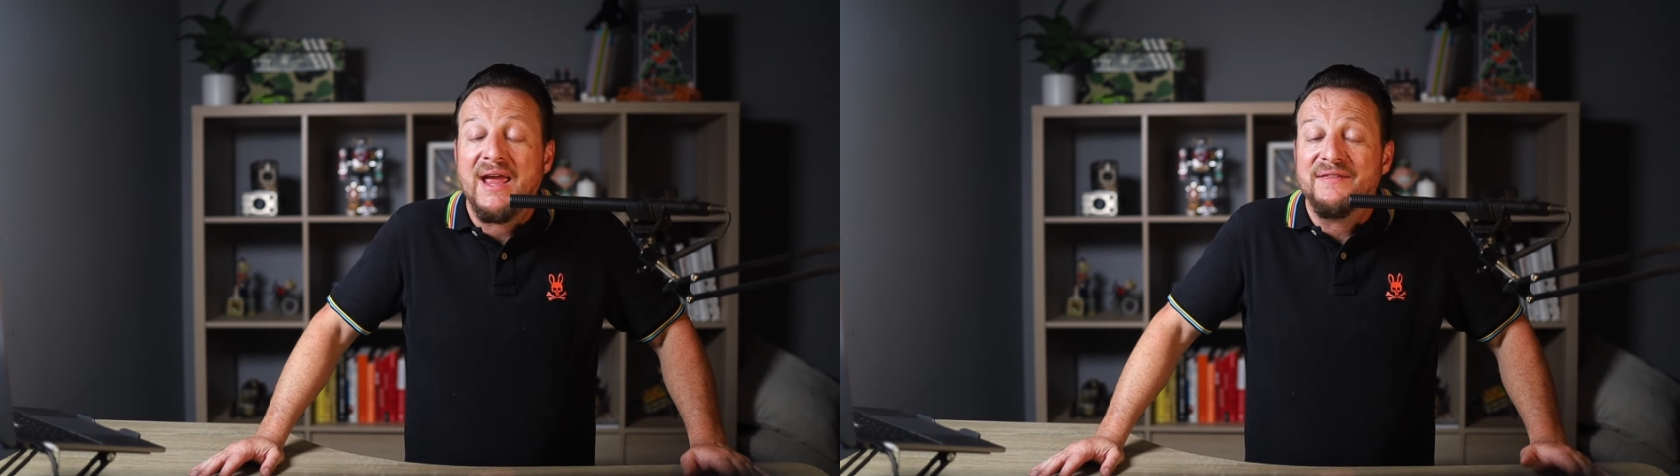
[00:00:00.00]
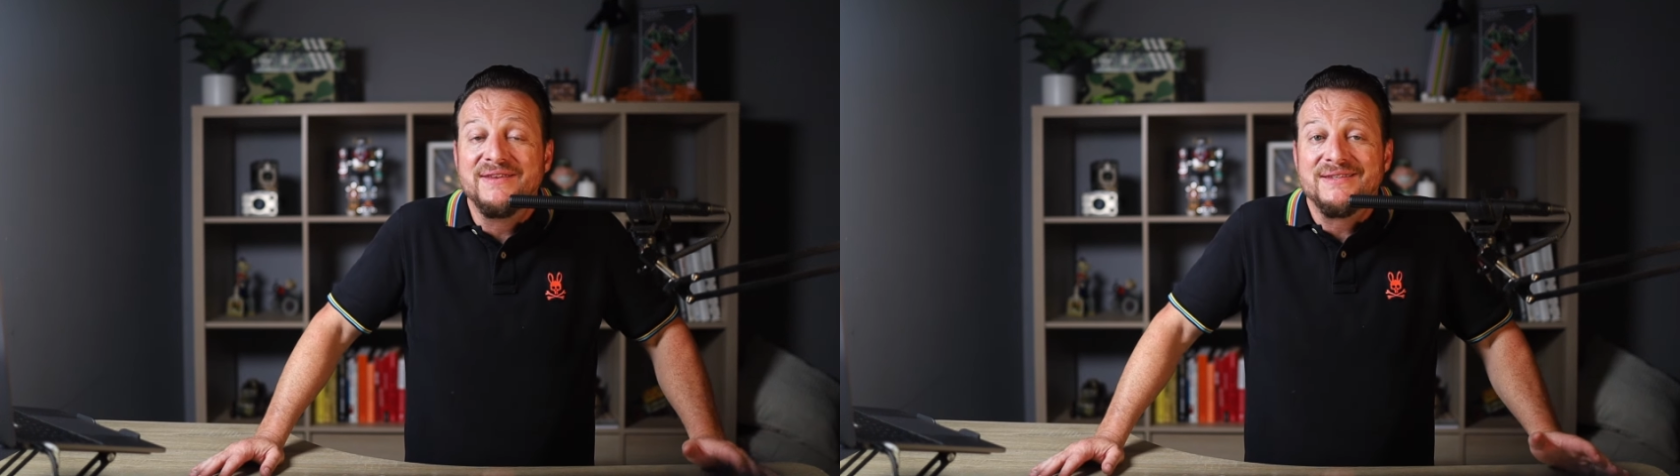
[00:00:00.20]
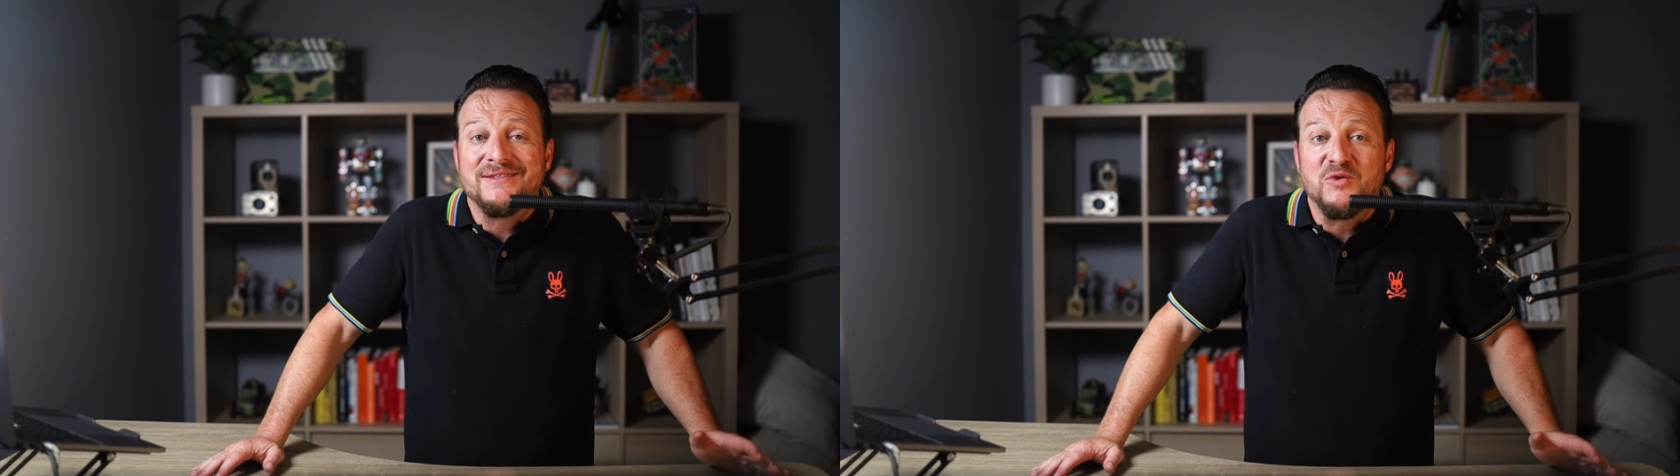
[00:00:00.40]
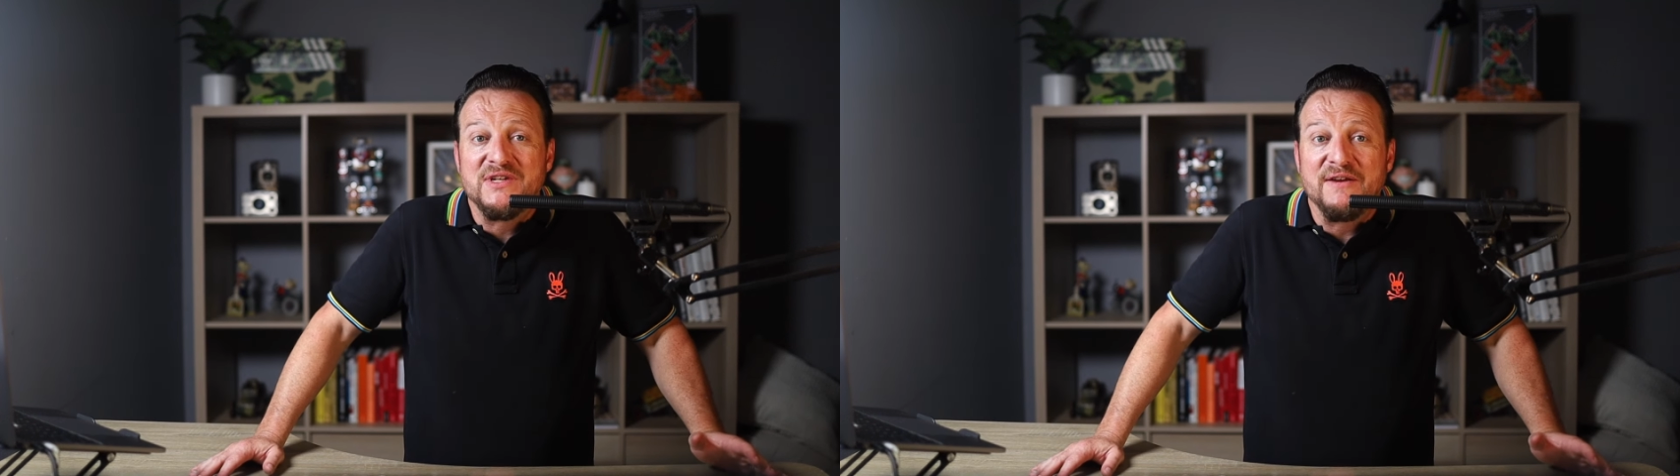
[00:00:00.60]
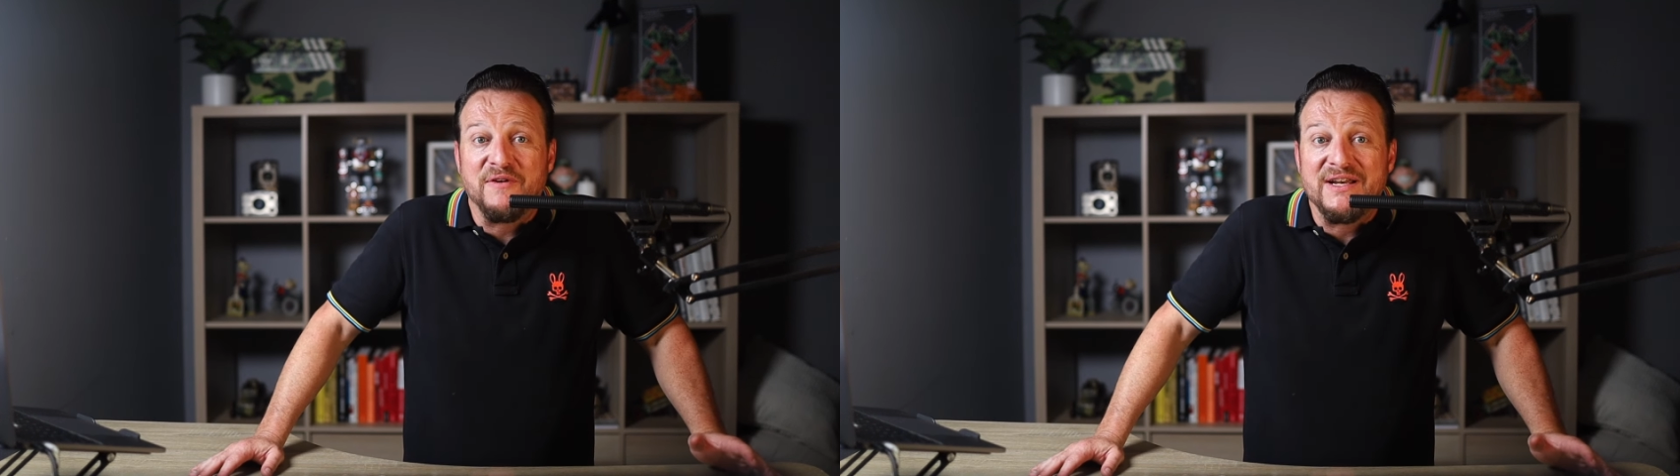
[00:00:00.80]
And this is no
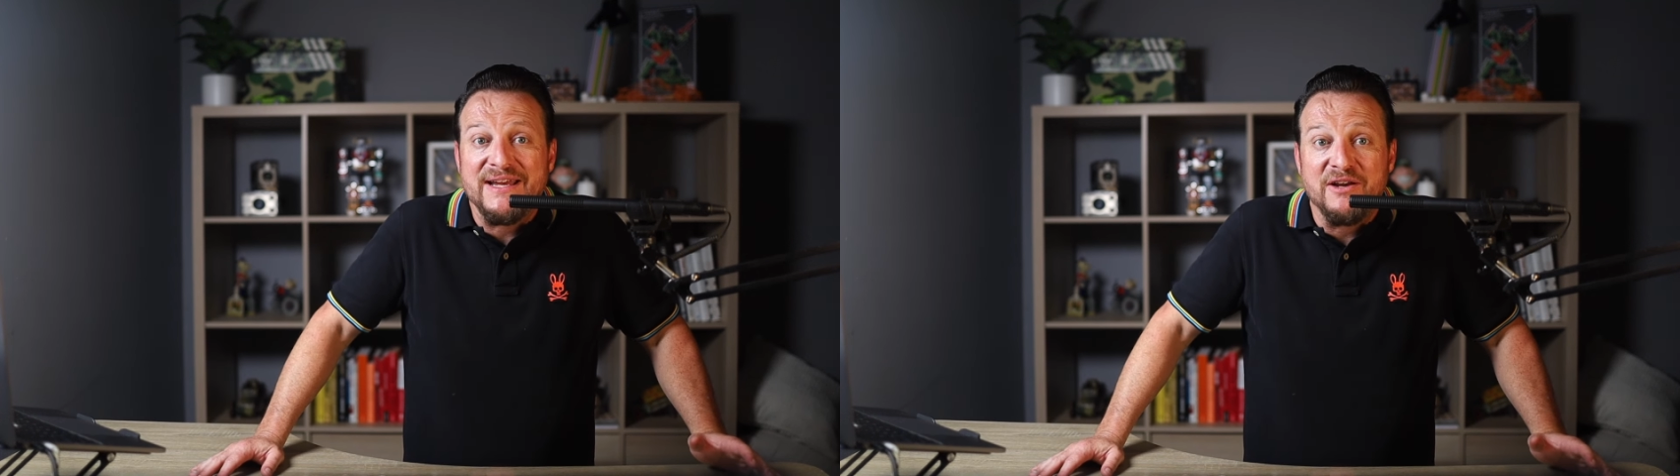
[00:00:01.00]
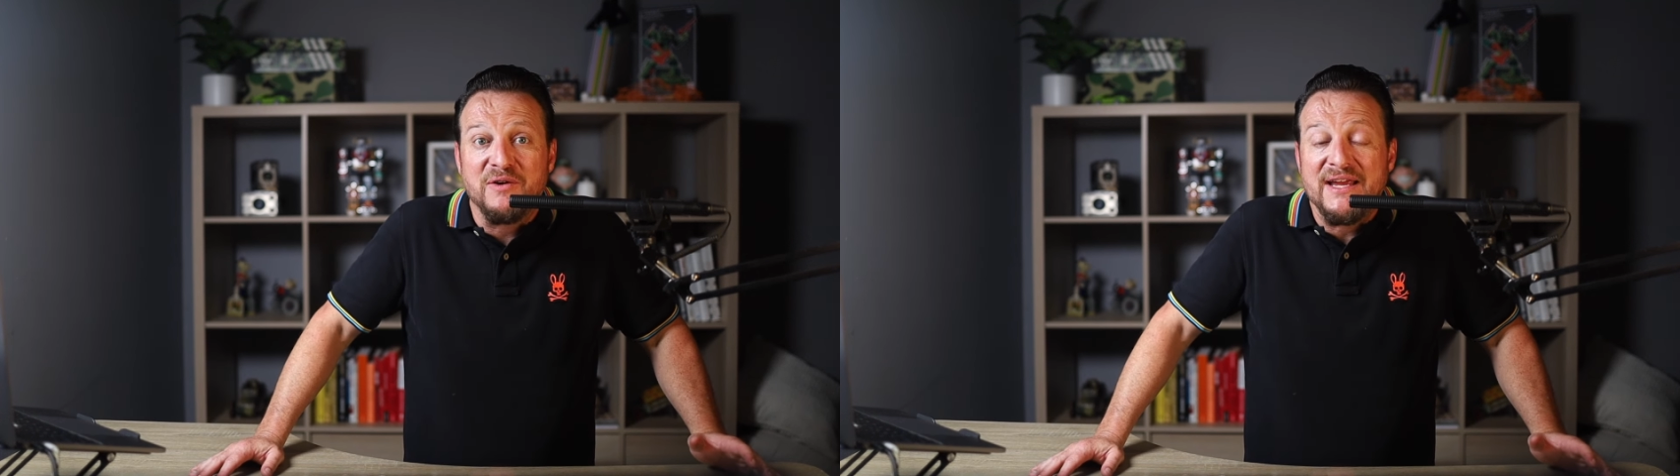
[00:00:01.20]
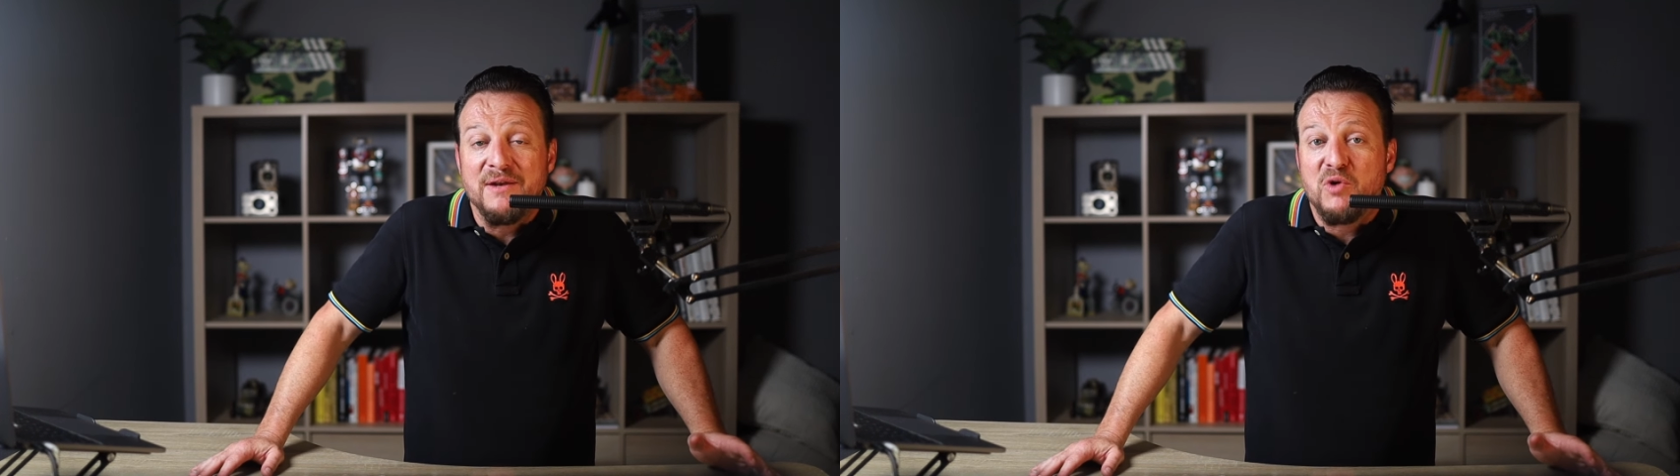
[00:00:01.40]
different here in